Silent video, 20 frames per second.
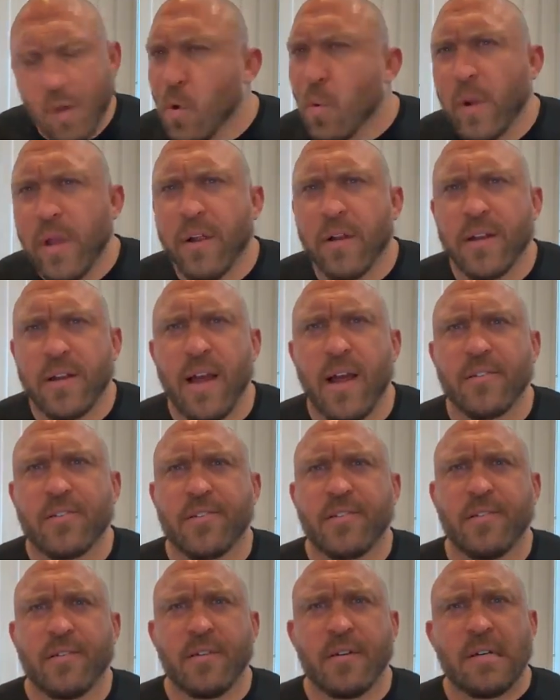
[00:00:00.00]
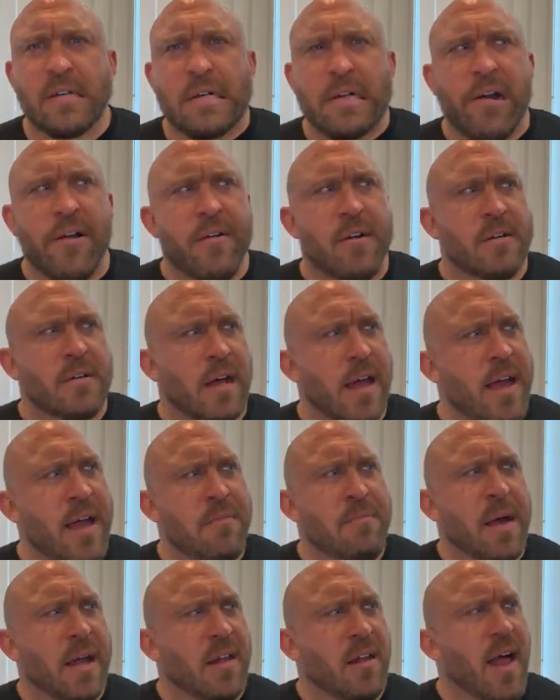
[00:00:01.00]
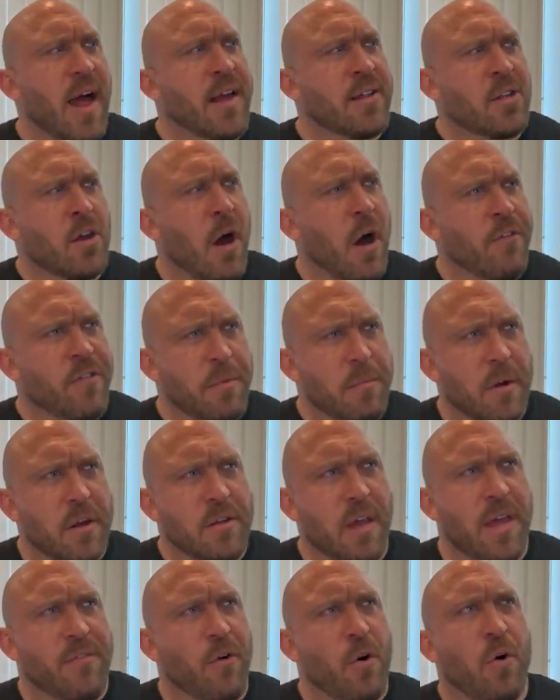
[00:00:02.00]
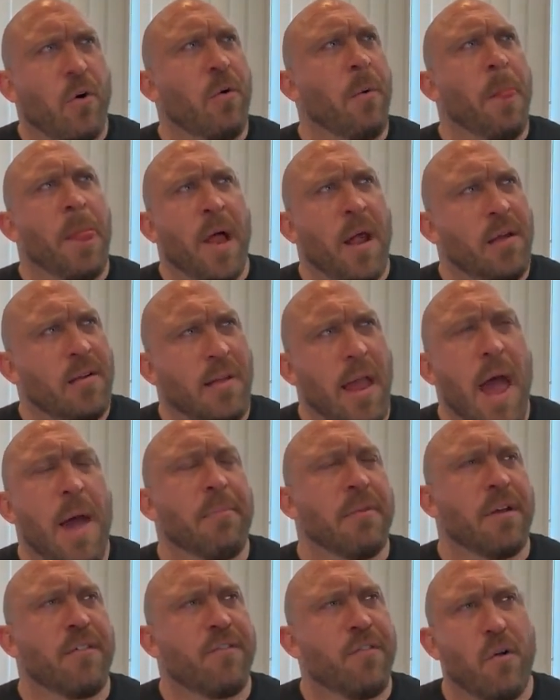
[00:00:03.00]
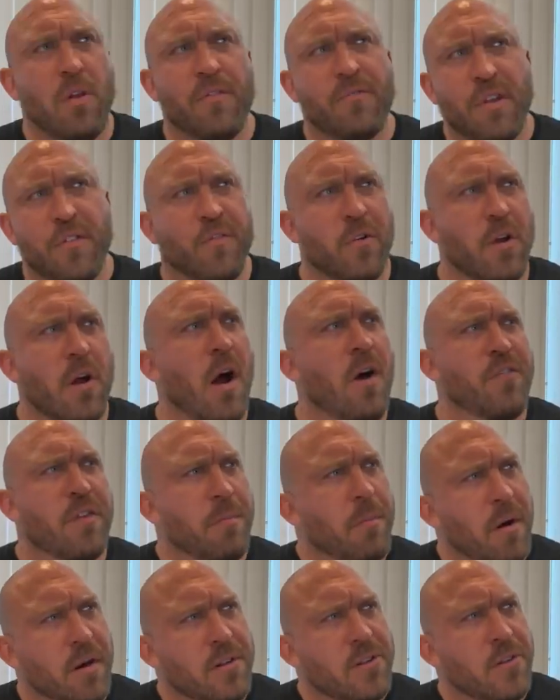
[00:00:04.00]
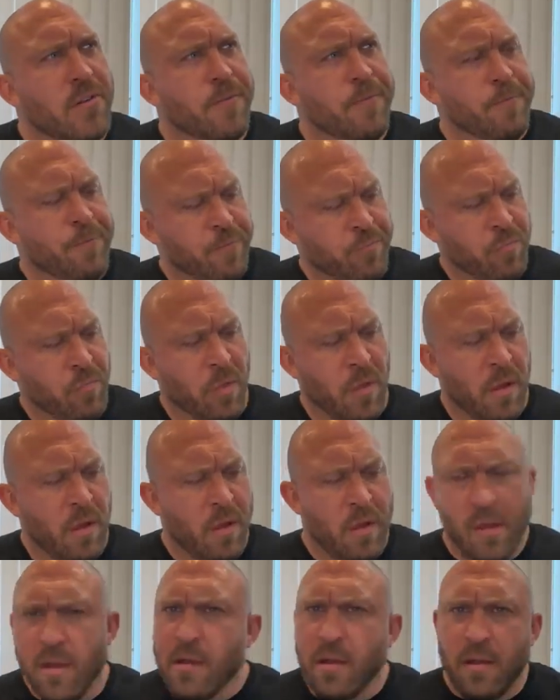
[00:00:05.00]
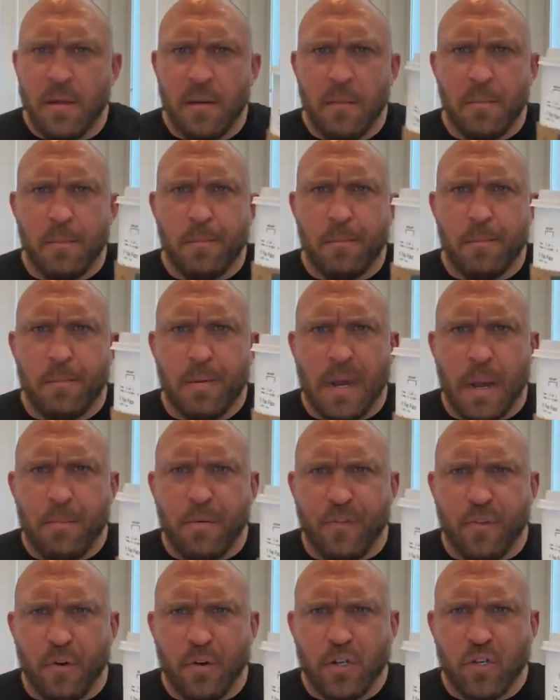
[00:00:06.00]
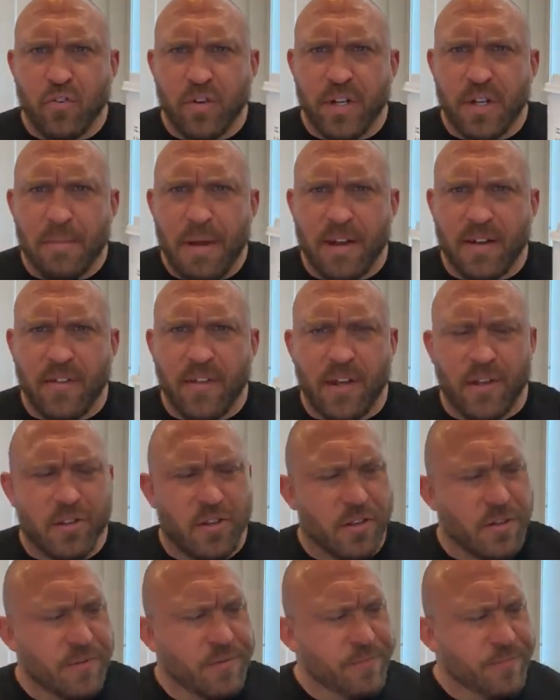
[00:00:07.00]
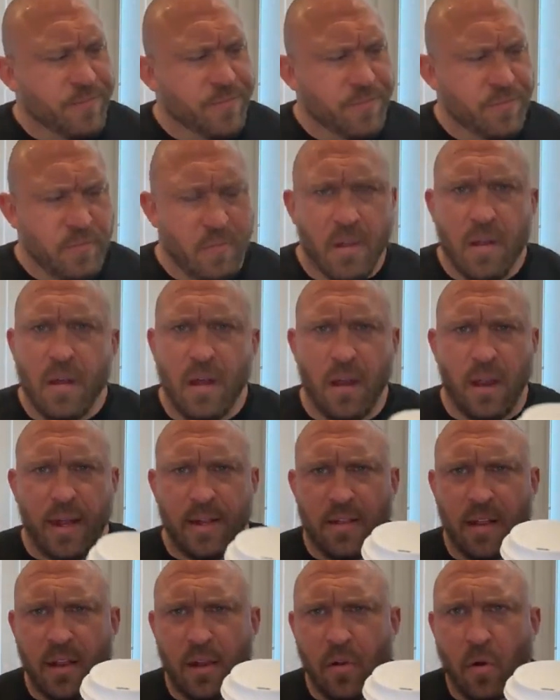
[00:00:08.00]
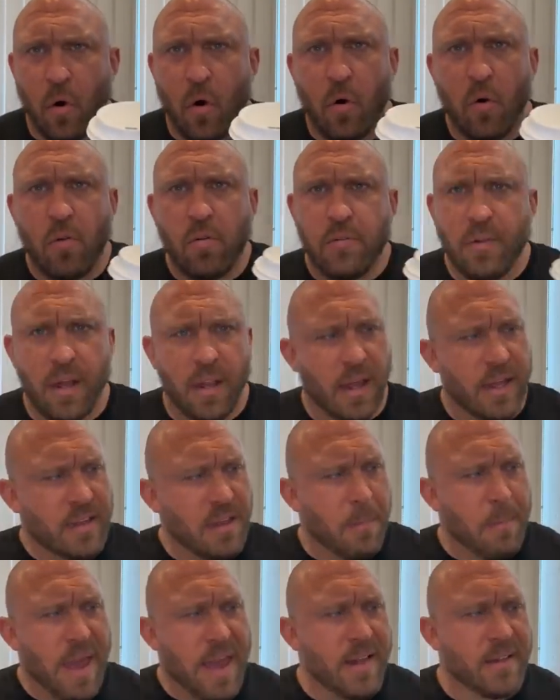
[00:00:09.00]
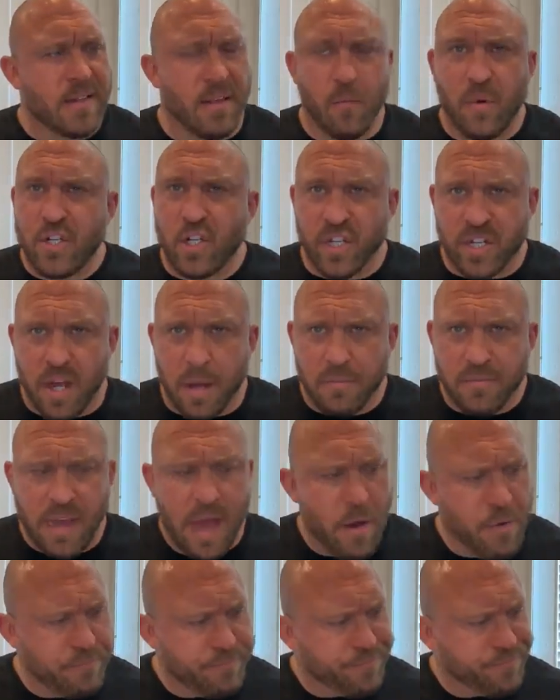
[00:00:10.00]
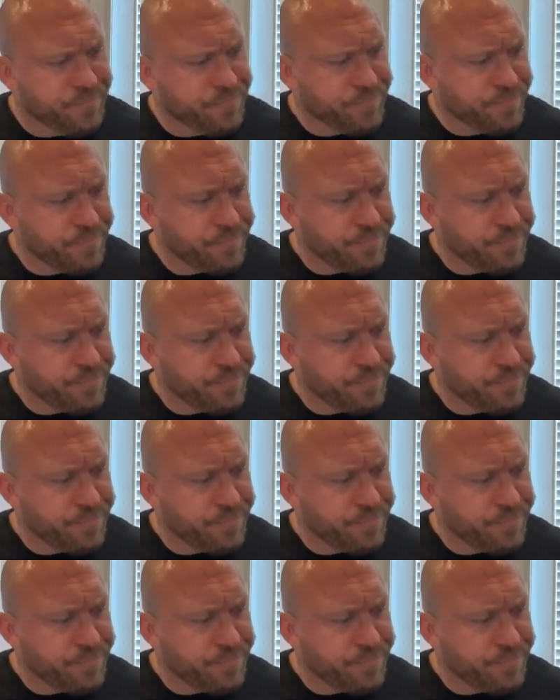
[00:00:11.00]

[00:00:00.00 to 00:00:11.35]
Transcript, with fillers: Weird, yes. I have my glass coffee mugs. I have a whole cabinet full of different coffee mugs. But I prefer to drink them out of this. I like the little hole. I like the pace at which it comes out.